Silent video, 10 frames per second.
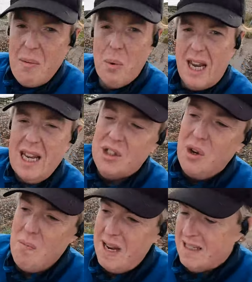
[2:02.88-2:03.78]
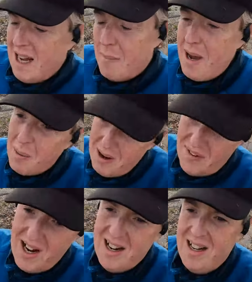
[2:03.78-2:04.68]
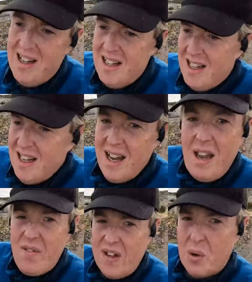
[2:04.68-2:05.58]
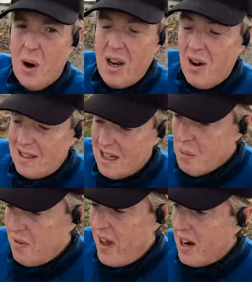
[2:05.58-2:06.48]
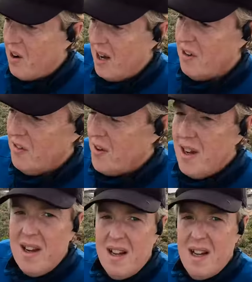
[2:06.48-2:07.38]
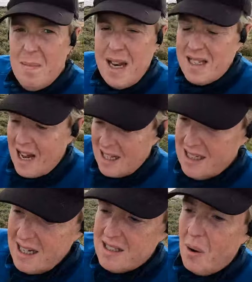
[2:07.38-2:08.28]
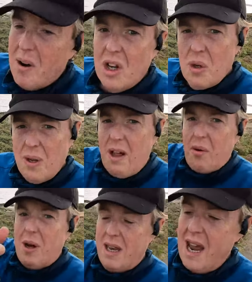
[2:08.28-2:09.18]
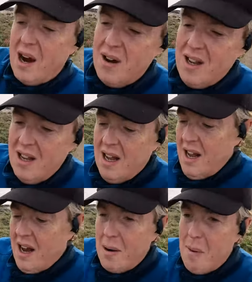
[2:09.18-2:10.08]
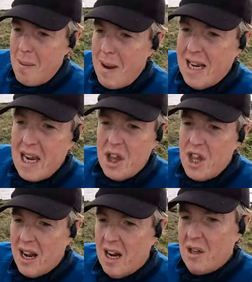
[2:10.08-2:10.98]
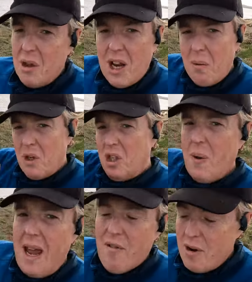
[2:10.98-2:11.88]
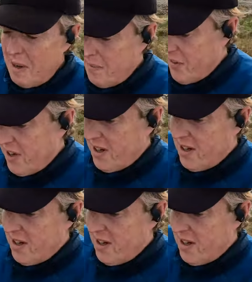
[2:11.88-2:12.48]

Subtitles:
didn't want to get the two mixed up. However, it fits quite nicely with that kind of mentality. So I'm going to do another one now and I might make it a thing. I don't think I'm going to do it every month,